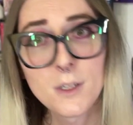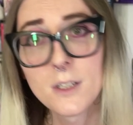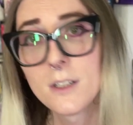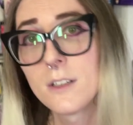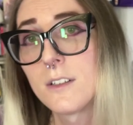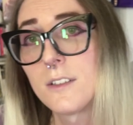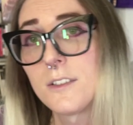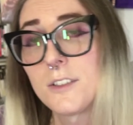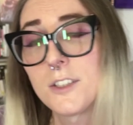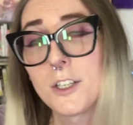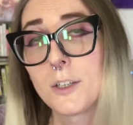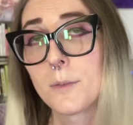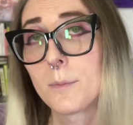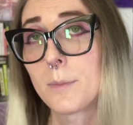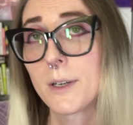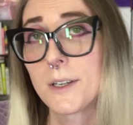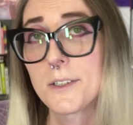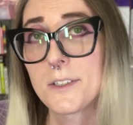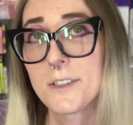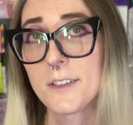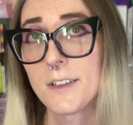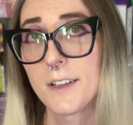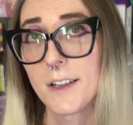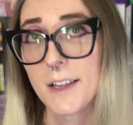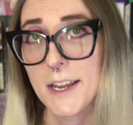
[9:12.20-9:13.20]
Do you
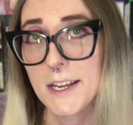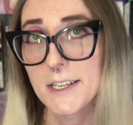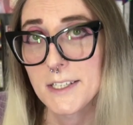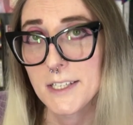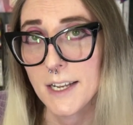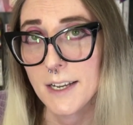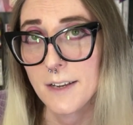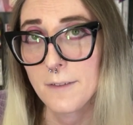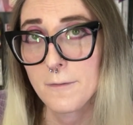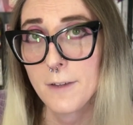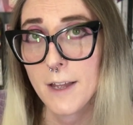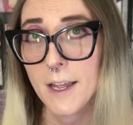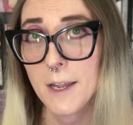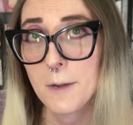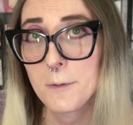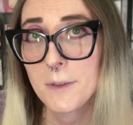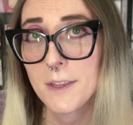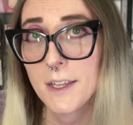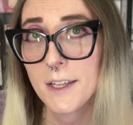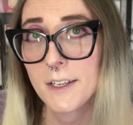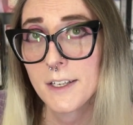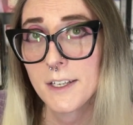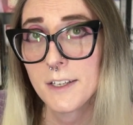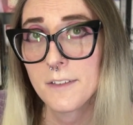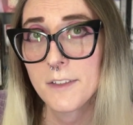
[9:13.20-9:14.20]
personally identify with
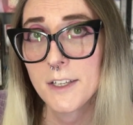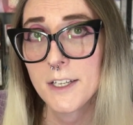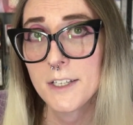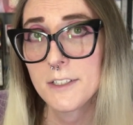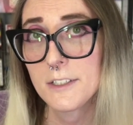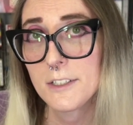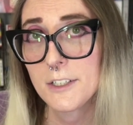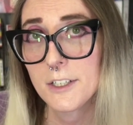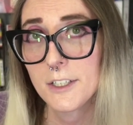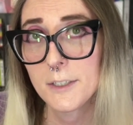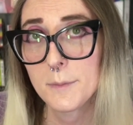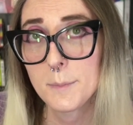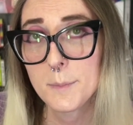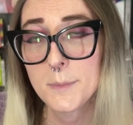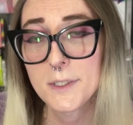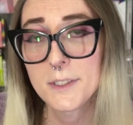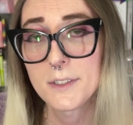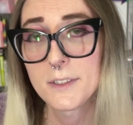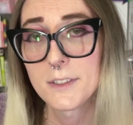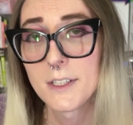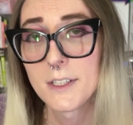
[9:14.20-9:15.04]
any of these terms?